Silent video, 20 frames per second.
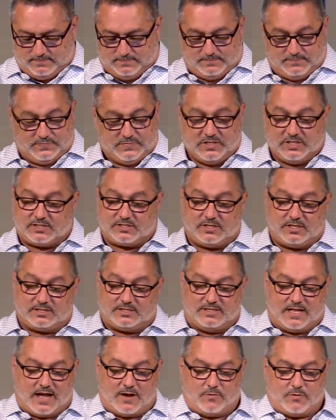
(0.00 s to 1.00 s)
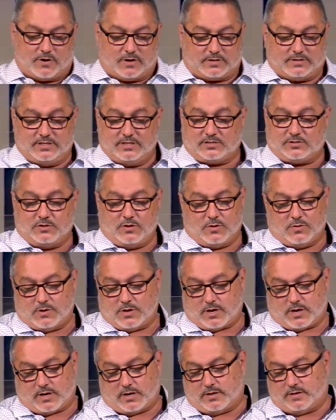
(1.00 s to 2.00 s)
This does not work. This don't
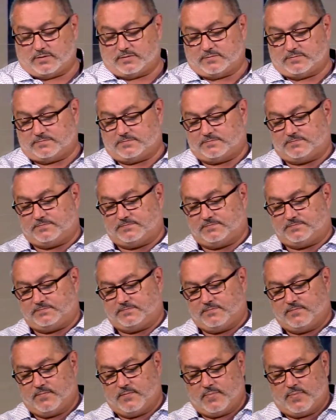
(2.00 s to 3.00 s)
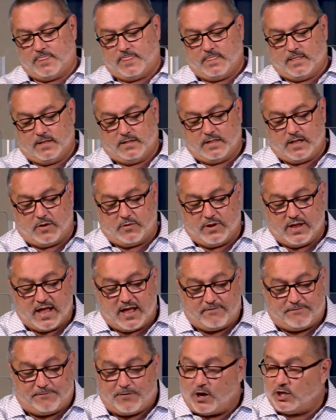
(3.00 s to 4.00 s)
work. Now we
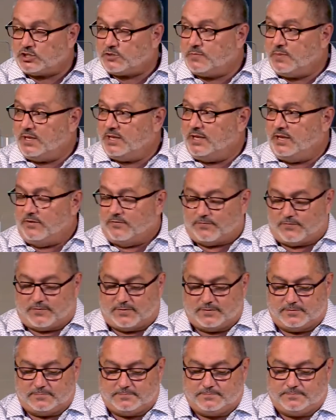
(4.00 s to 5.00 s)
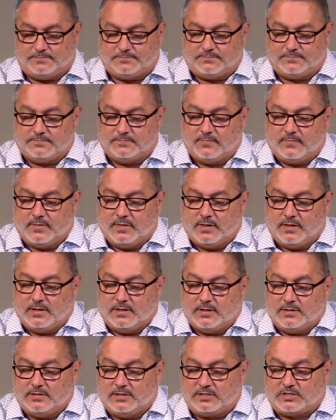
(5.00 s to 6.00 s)
have false belief.
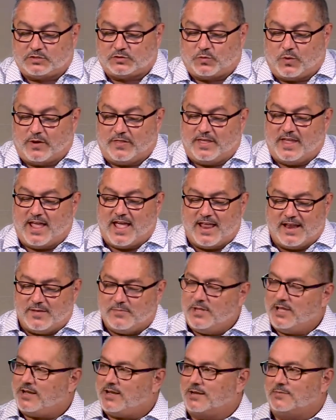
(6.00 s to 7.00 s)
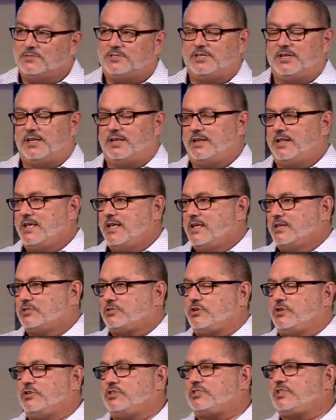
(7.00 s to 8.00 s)
This is where the enemy comes in. So
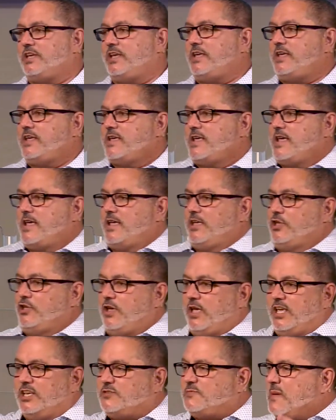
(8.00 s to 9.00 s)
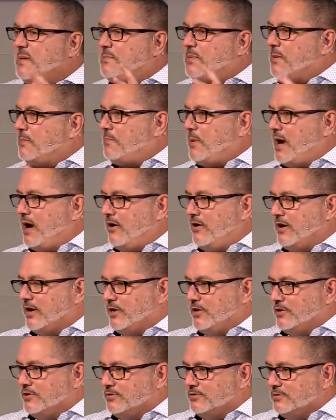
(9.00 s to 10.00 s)
you see, he's been preparing
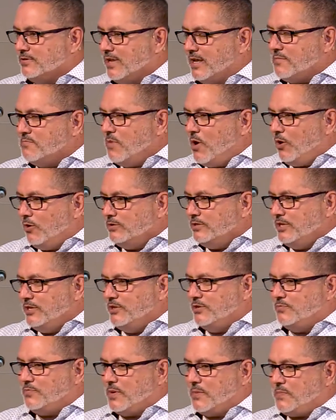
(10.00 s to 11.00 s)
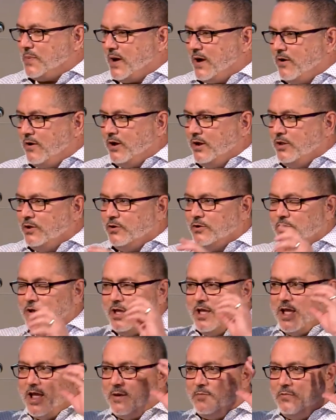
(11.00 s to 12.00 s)
you, like molding you, preparing you
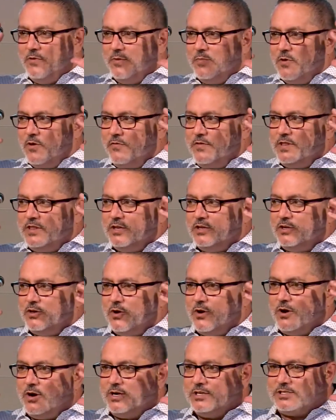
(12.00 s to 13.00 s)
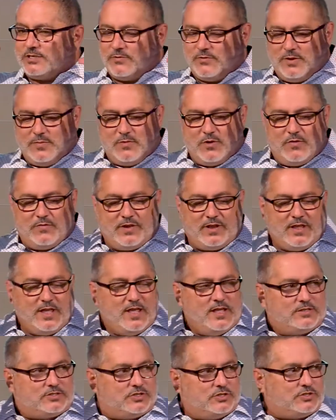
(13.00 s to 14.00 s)
and removing the doors and removing
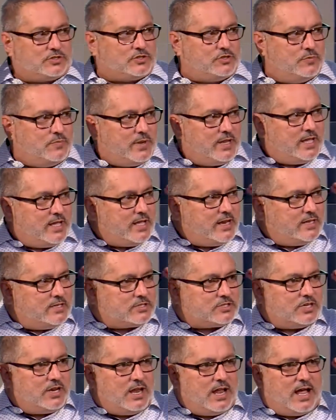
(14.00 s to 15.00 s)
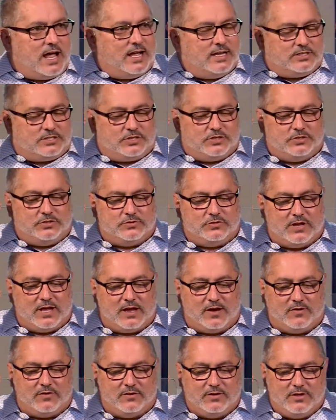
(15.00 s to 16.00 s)
to begin to lie to you
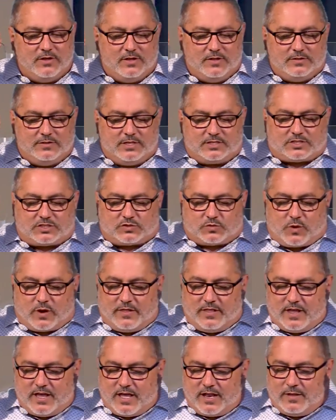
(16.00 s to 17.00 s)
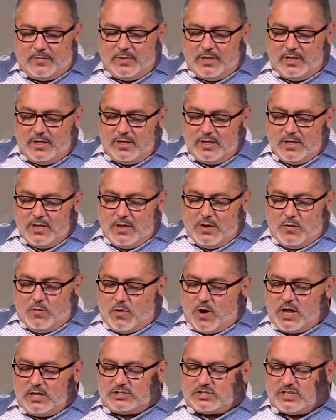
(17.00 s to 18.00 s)
now. This is where the enemy
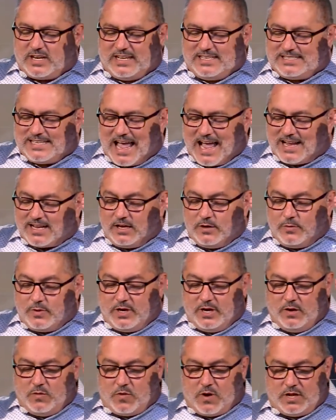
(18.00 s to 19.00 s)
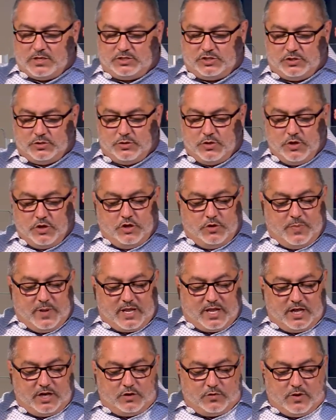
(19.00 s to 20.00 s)
wants, exactly where he wants you. You
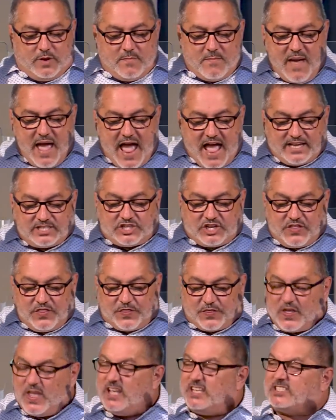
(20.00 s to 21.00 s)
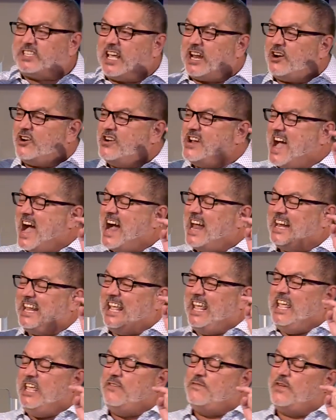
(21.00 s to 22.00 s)
begin to imagine things that are not
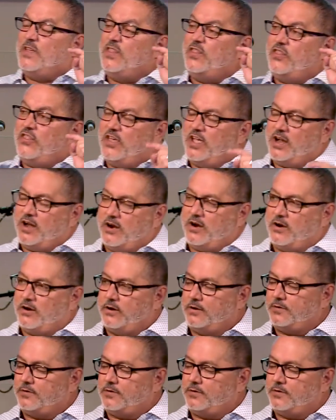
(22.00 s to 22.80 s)
even there.